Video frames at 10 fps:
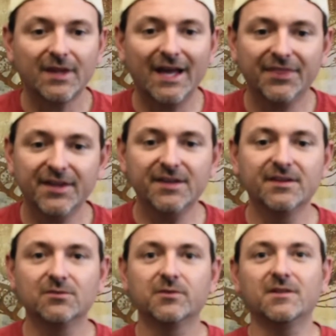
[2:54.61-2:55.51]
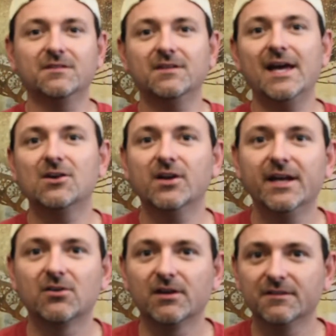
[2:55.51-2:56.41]
I think this was a
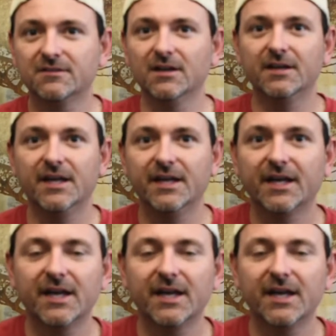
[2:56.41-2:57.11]
Saturday or a Sunday,